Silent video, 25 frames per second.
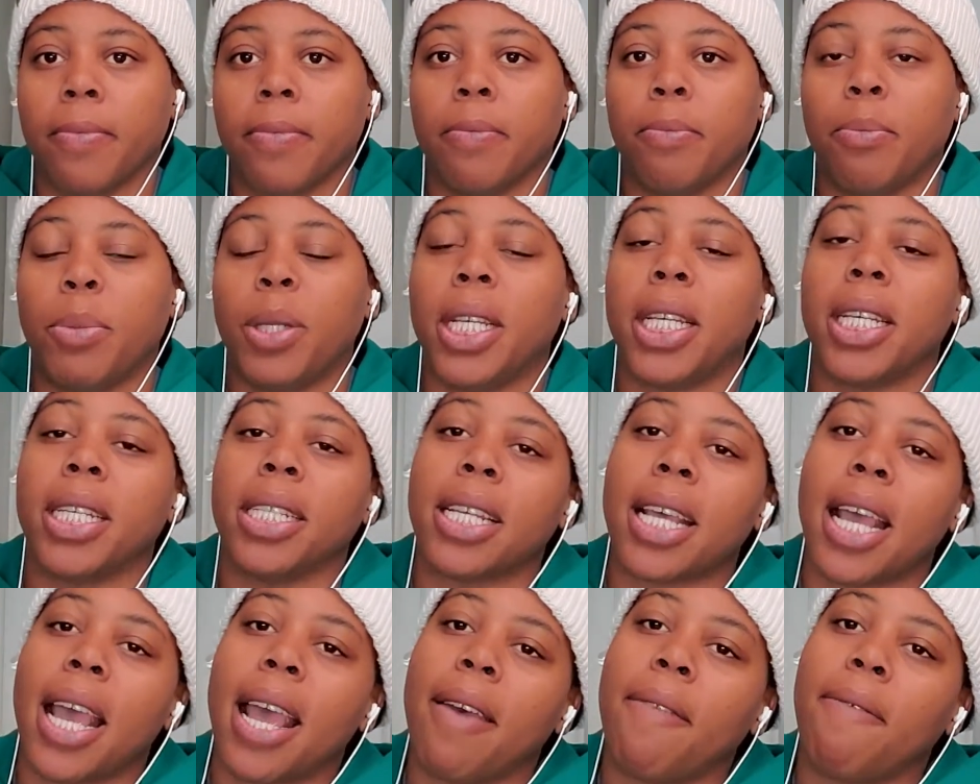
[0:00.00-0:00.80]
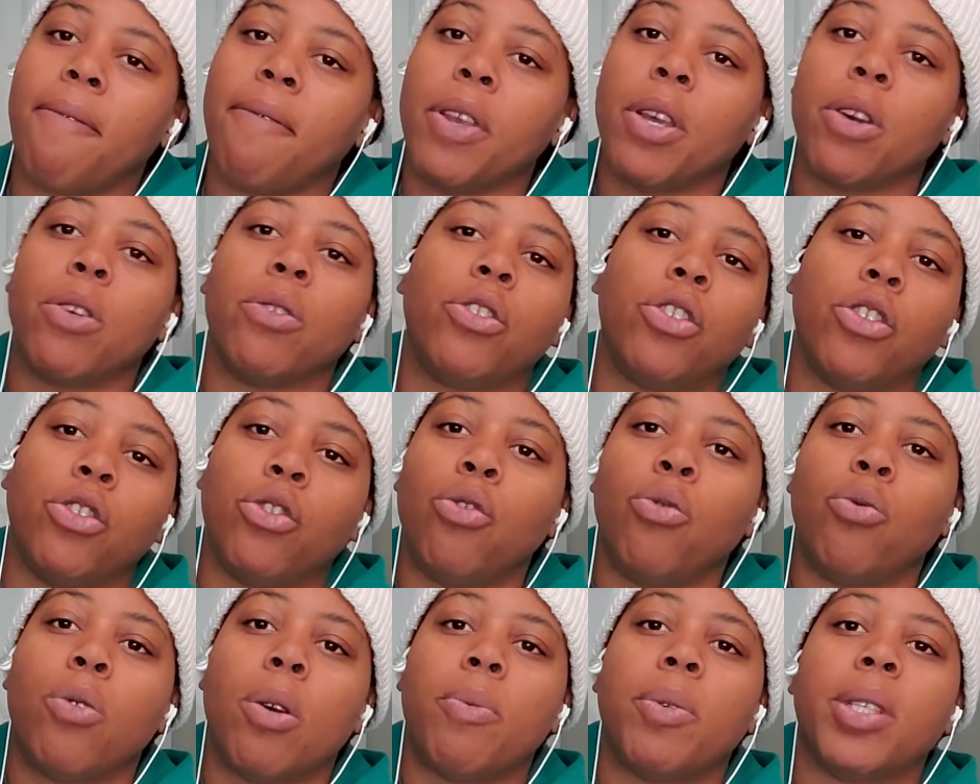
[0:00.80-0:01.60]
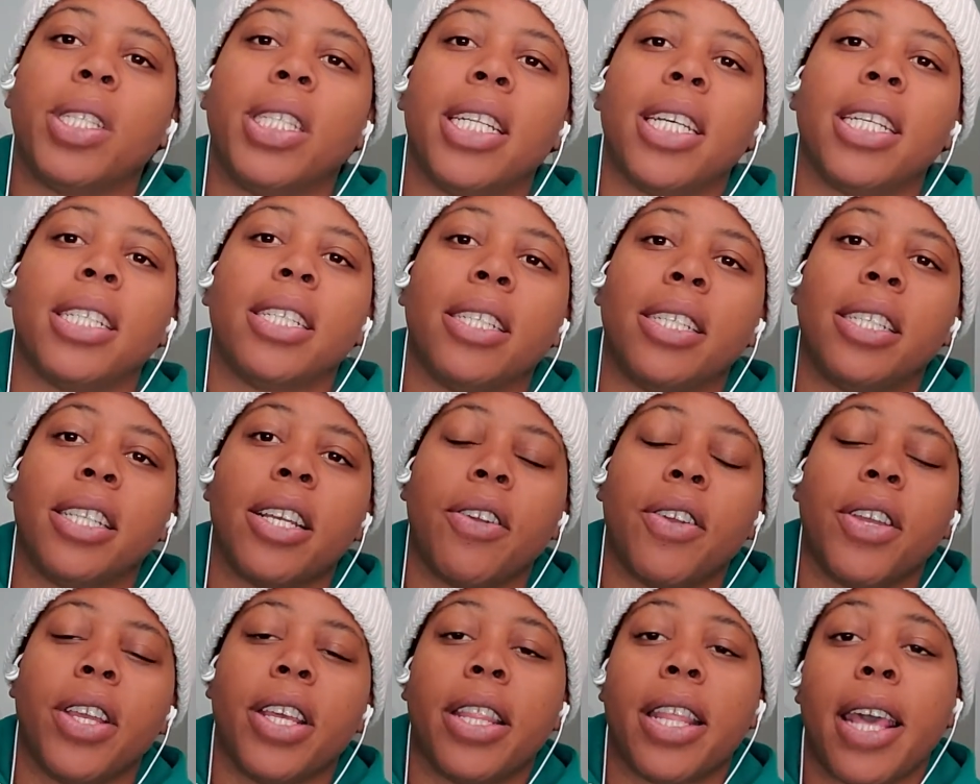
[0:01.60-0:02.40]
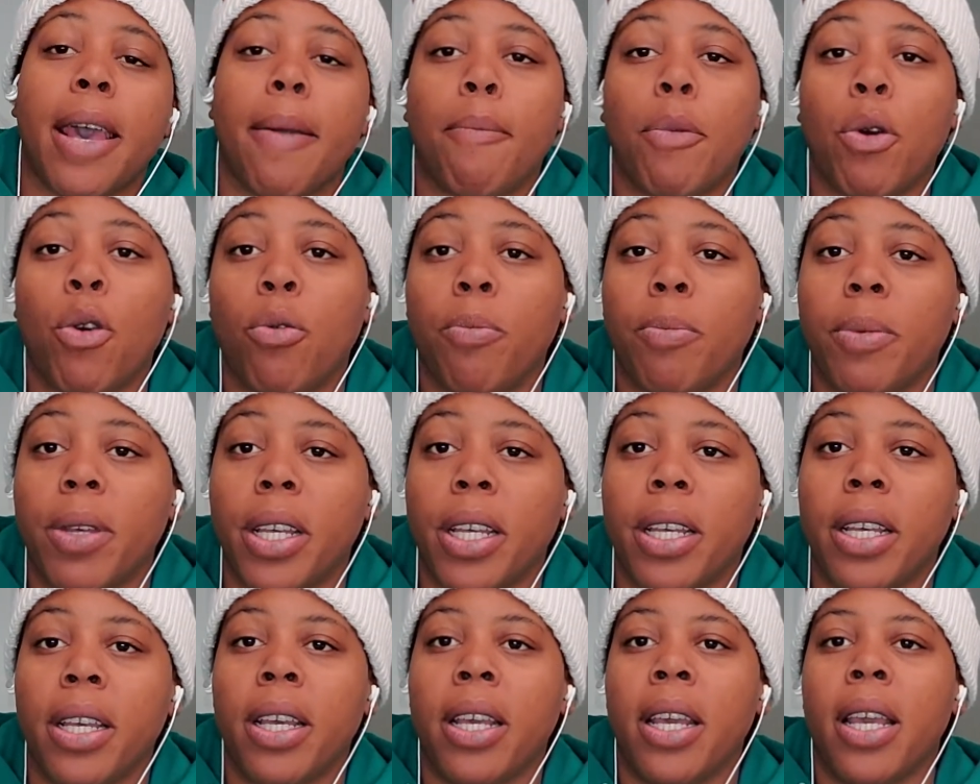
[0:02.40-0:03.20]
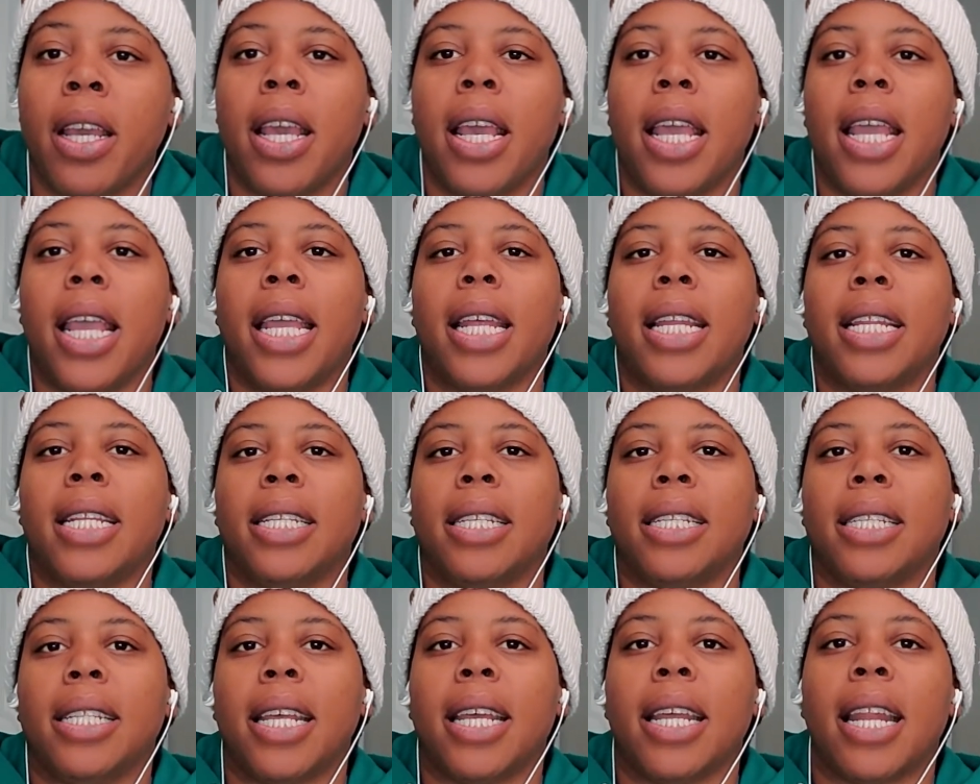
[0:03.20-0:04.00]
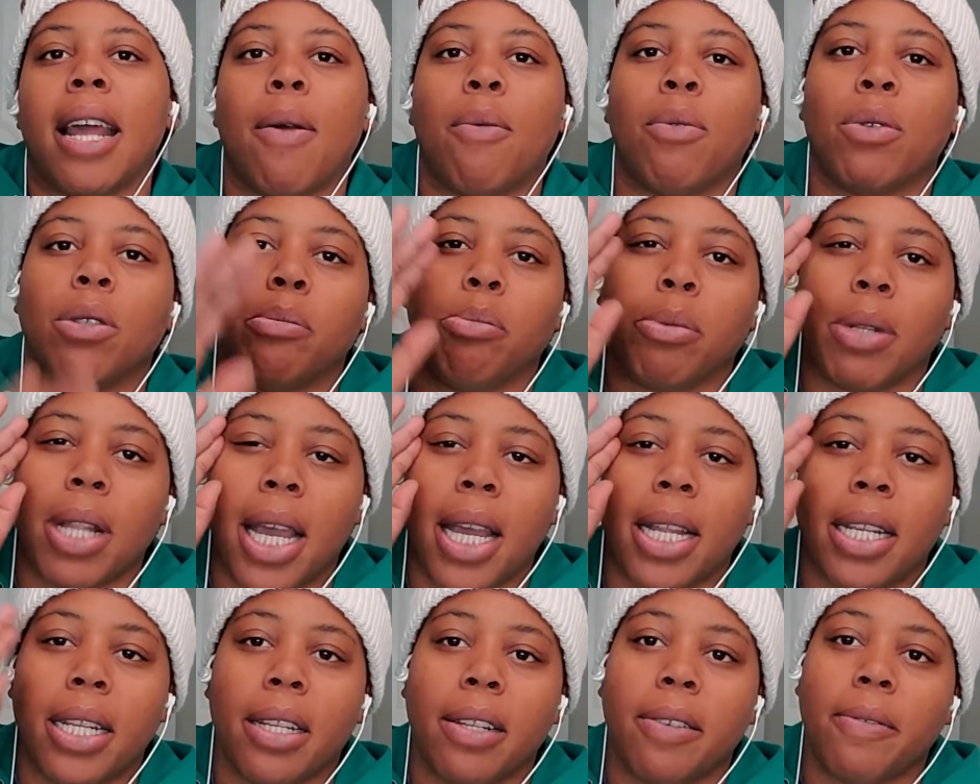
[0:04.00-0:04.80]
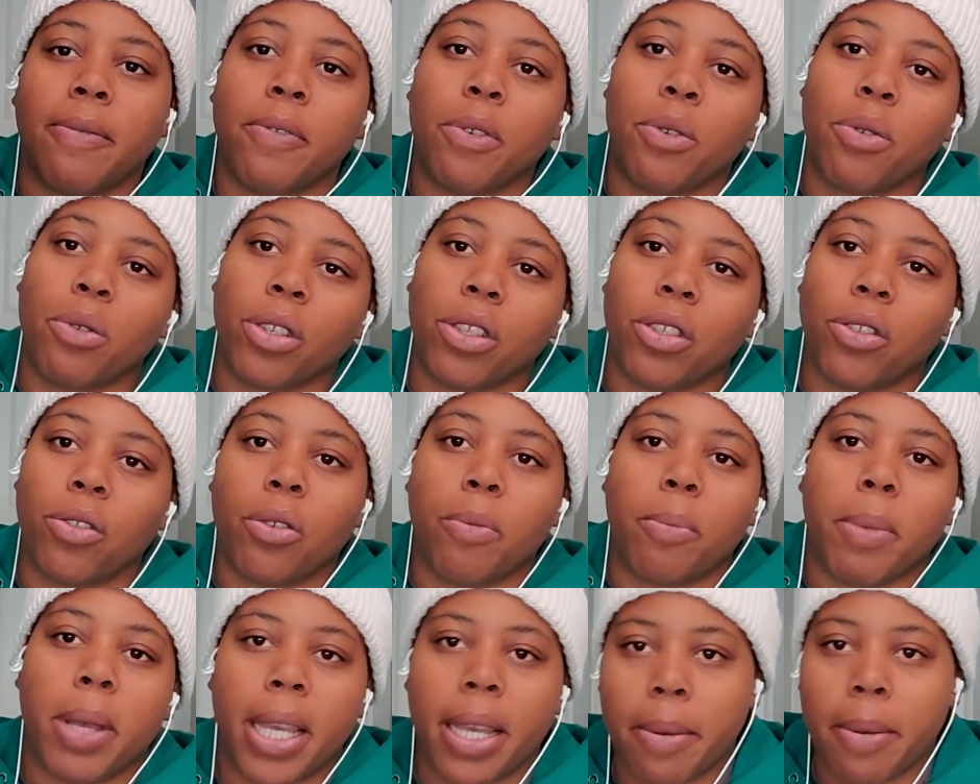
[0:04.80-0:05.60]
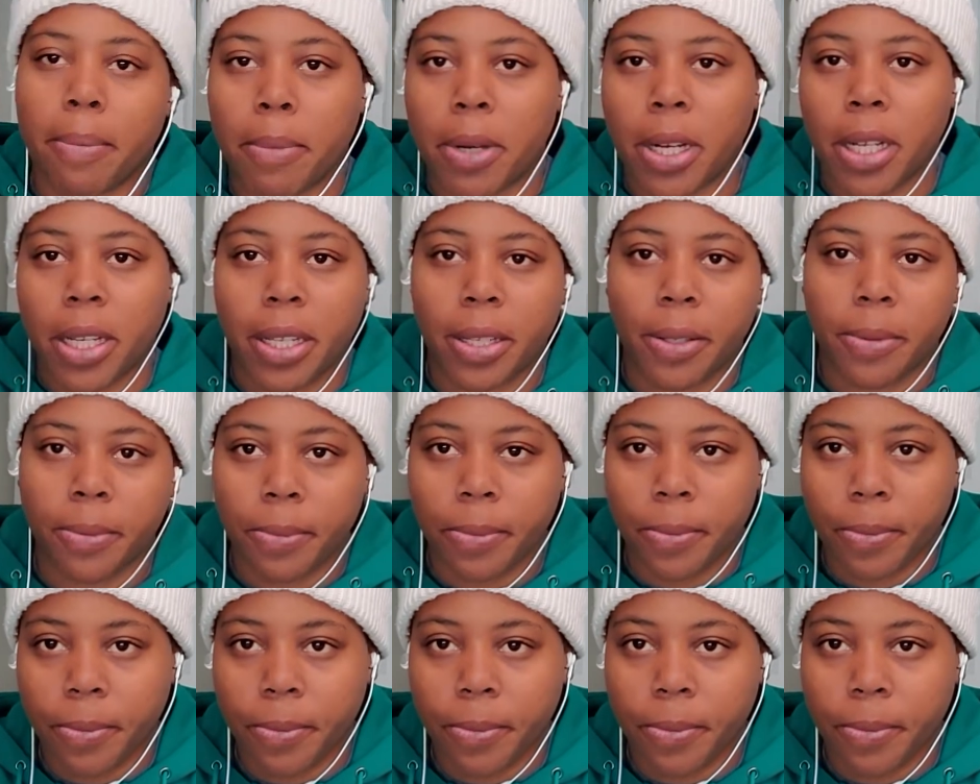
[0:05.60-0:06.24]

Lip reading: because I had failed to do what was necessary in that moment. And instead, I was blinded and focused on making money.